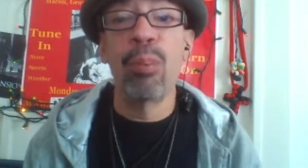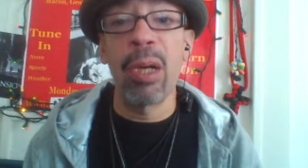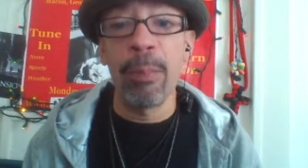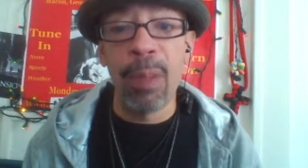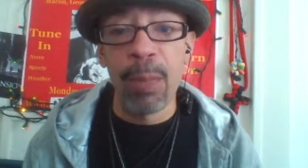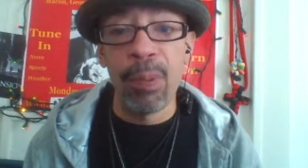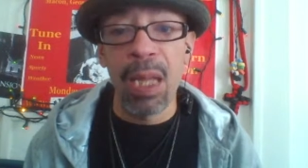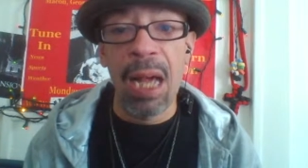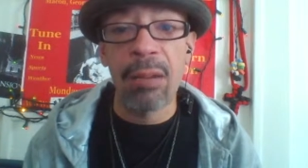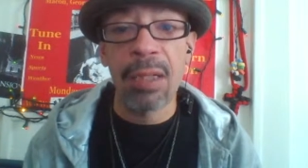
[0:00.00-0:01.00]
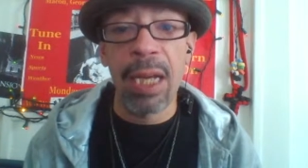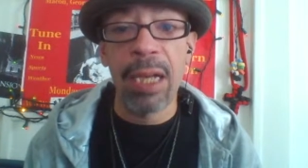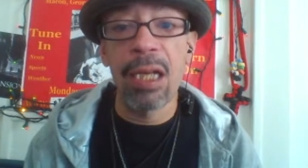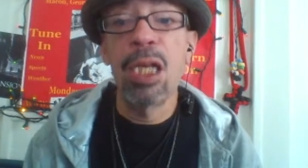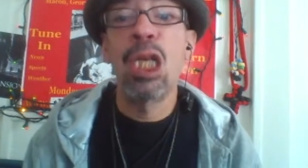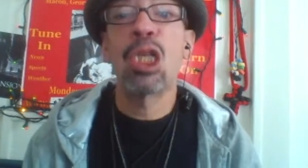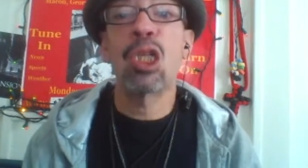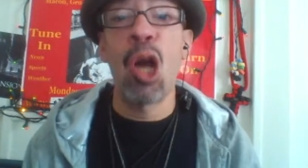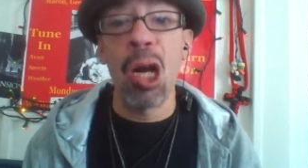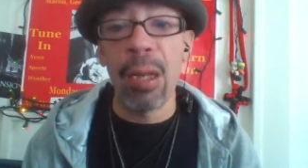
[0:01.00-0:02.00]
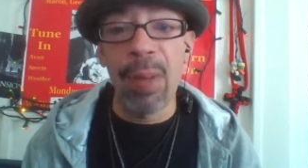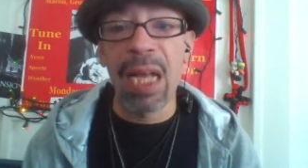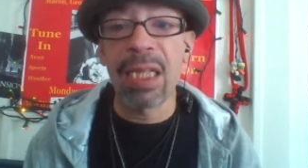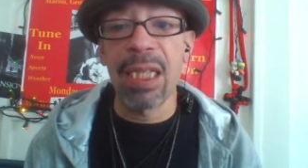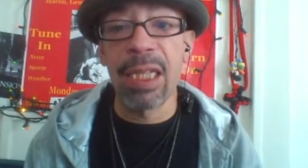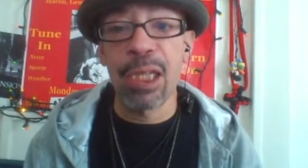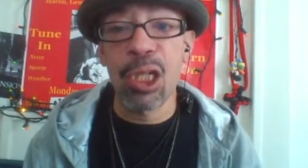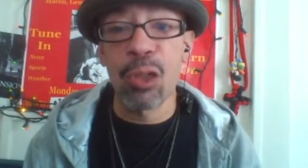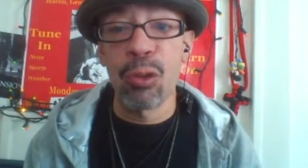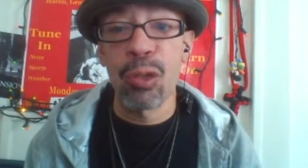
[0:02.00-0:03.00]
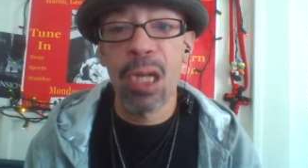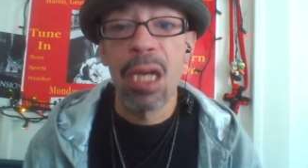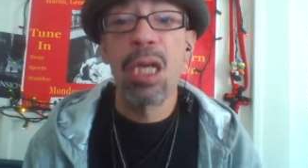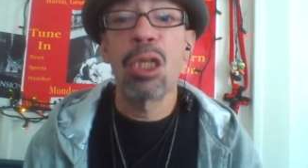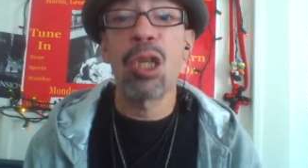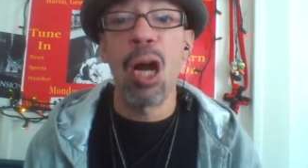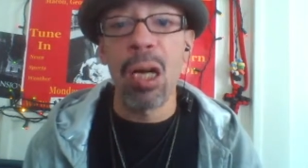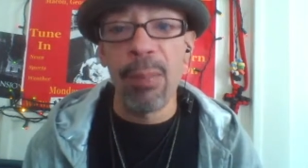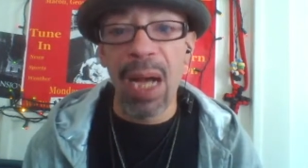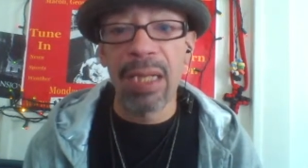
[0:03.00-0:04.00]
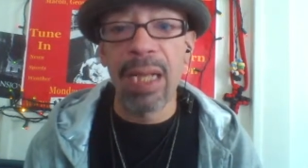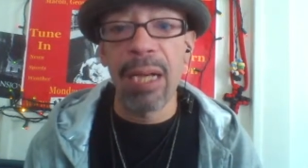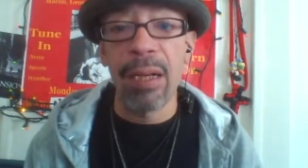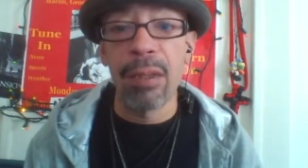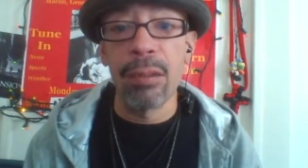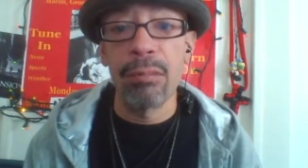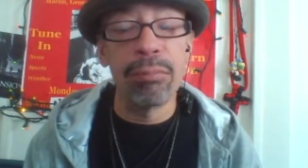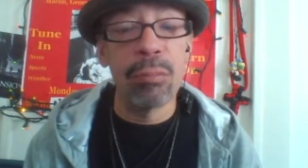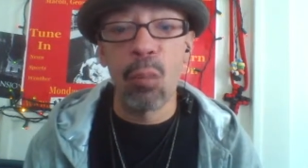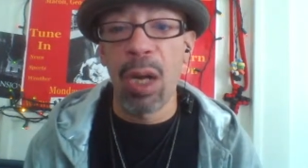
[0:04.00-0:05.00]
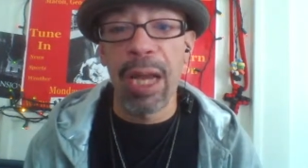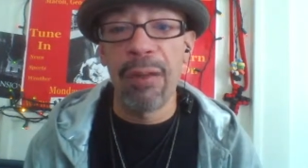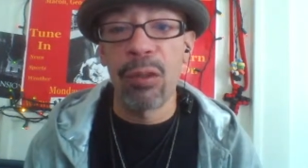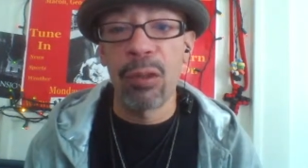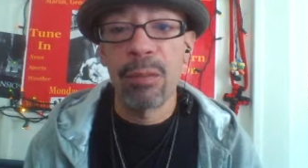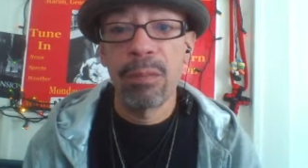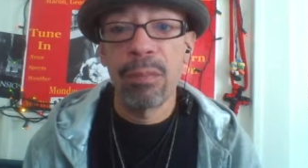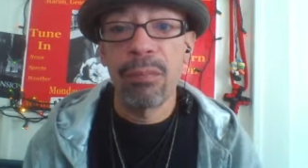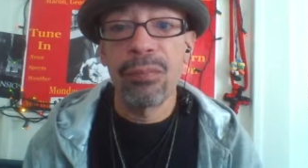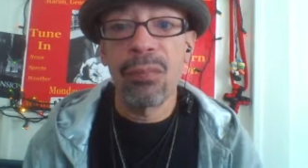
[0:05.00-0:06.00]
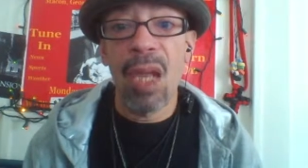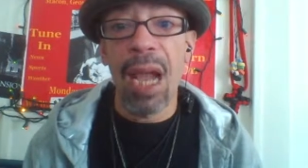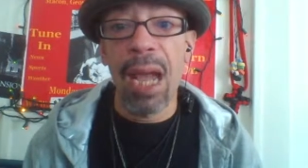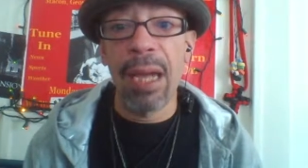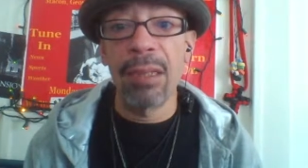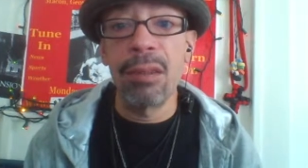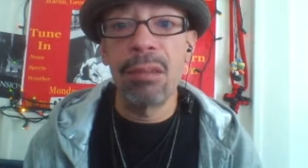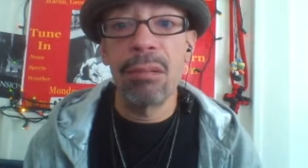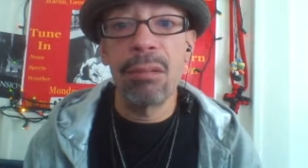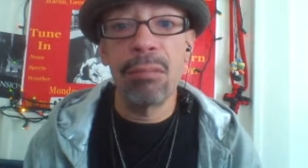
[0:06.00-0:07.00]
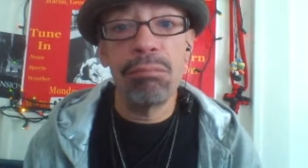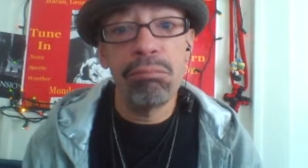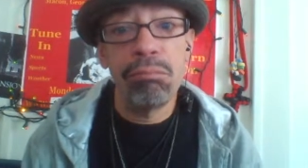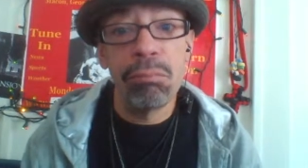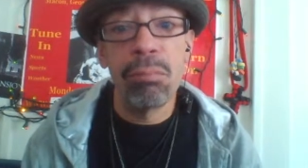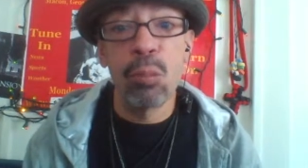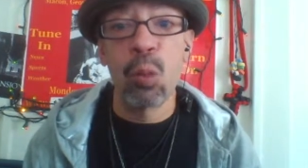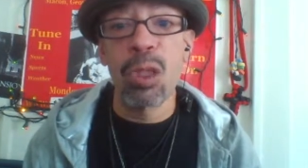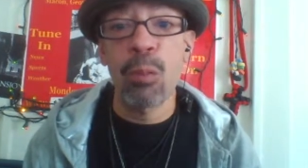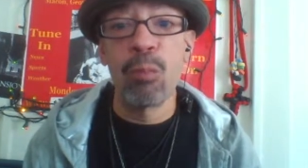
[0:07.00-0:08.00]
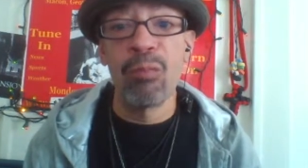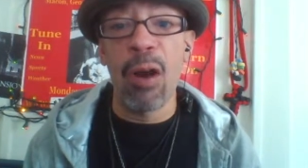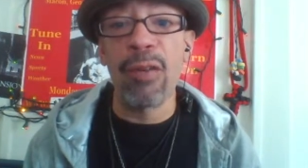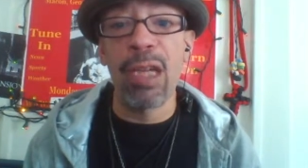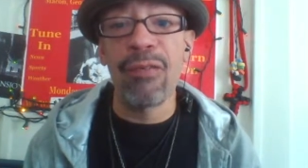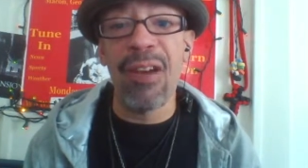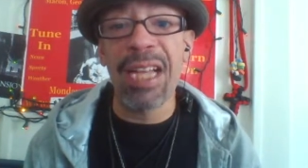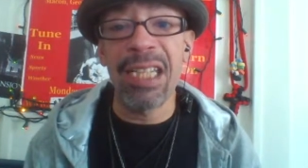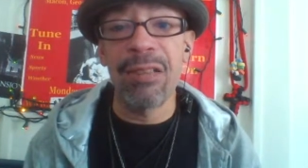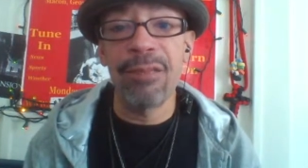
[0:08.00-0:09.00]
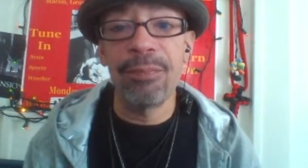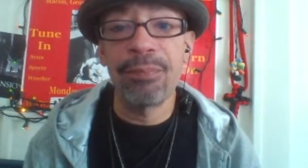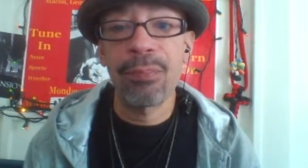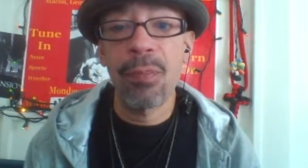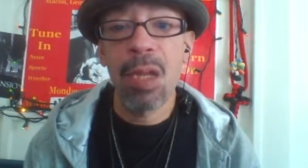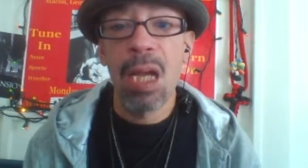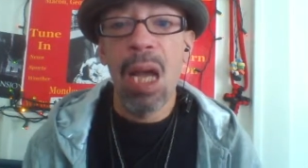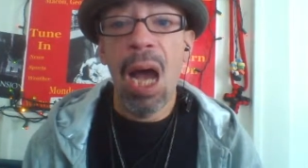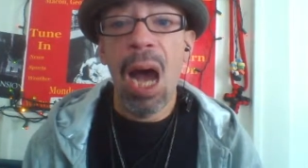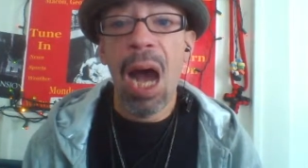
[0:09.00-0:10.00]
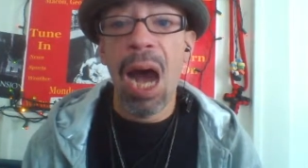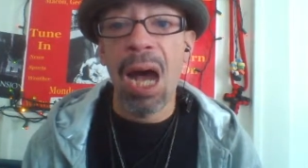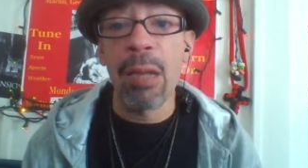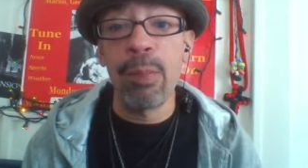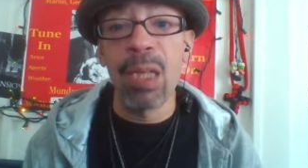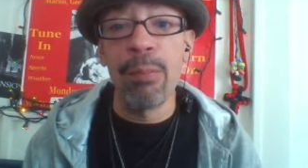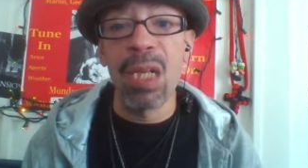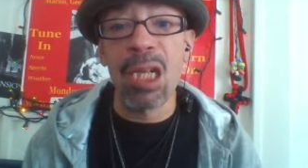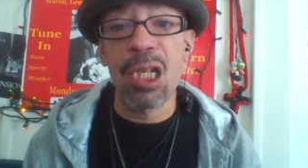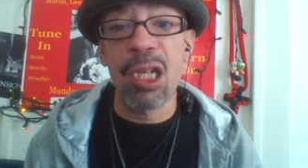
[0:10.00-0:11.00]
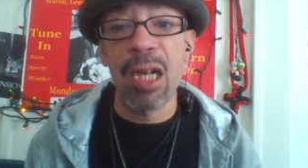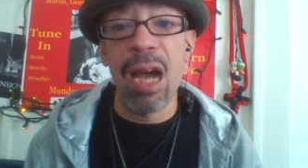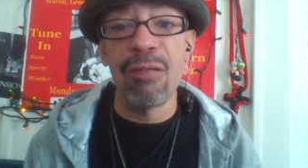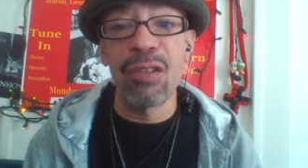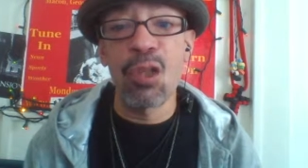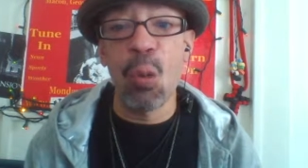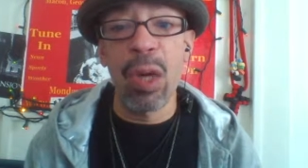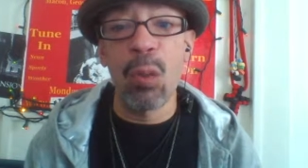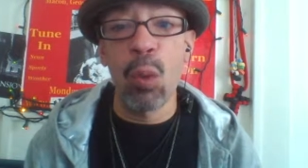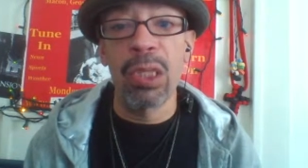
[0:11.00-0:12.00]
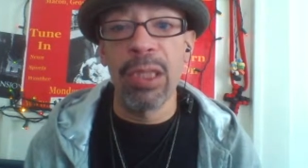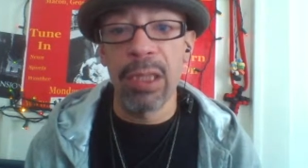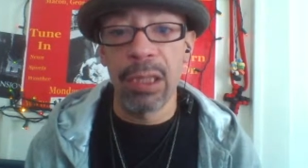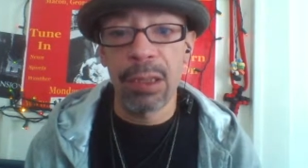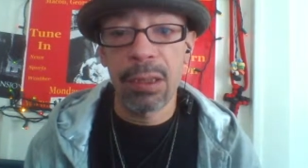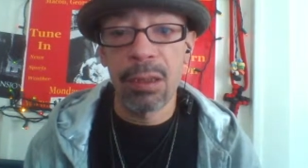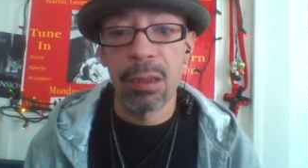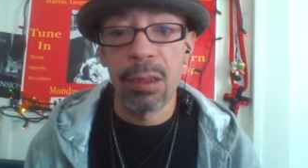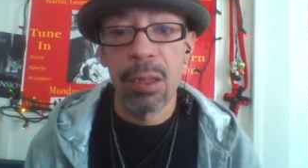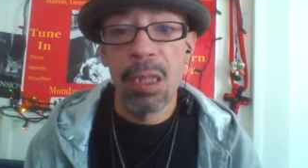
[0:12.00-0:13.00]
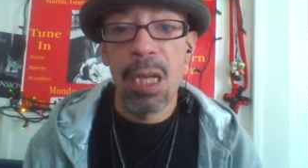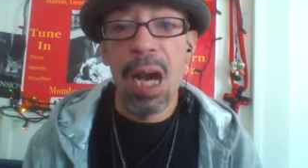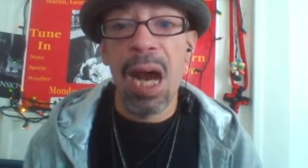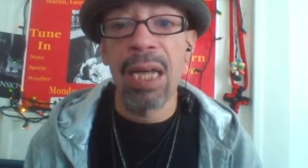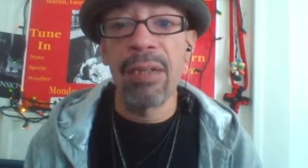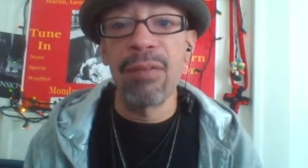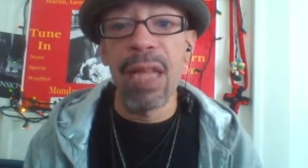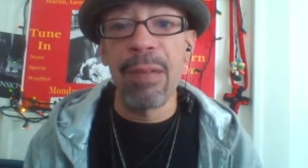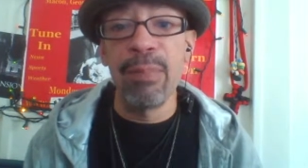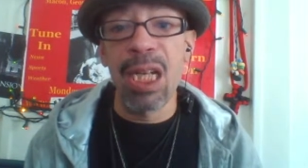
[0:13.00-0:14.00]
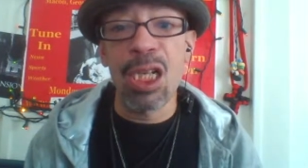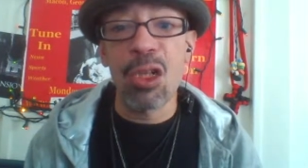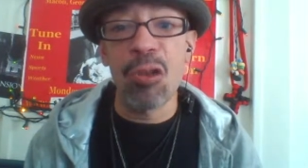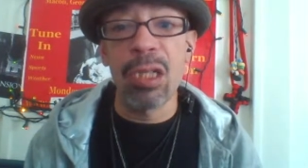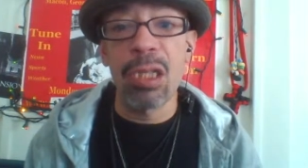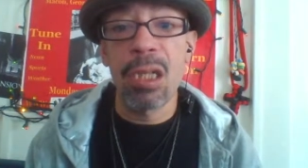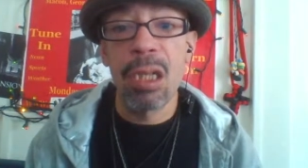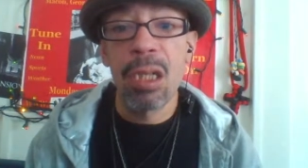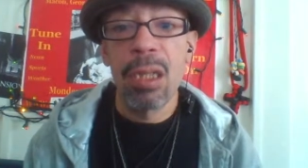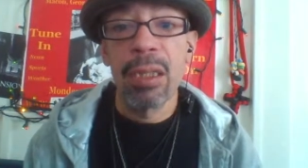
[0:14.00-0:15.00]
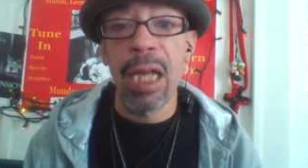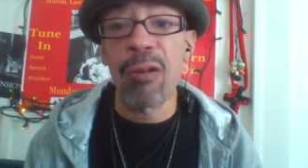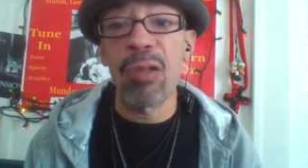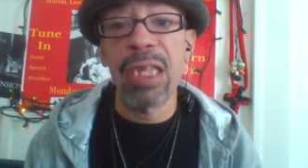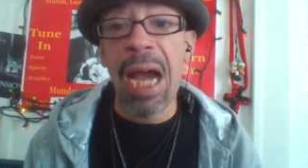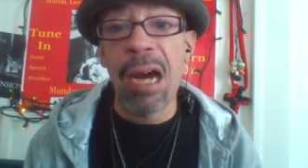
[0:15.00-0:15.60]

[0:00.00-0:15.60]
bring people out there, talk about the issues, talk about their whatever, and was very effective. I've been a minister now for 21 years. I have led ministries that are a